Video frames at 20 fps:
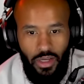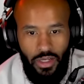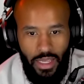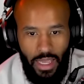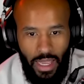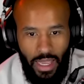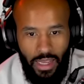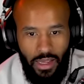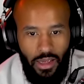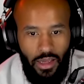
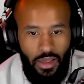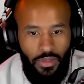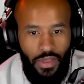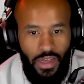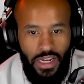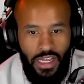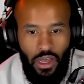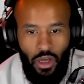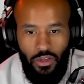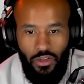Okay.
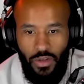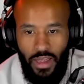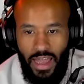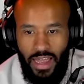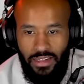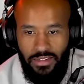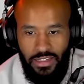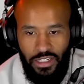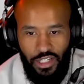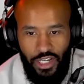Then he also
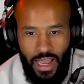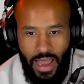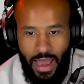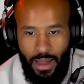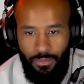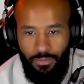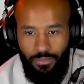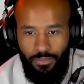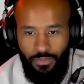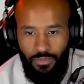has the jab.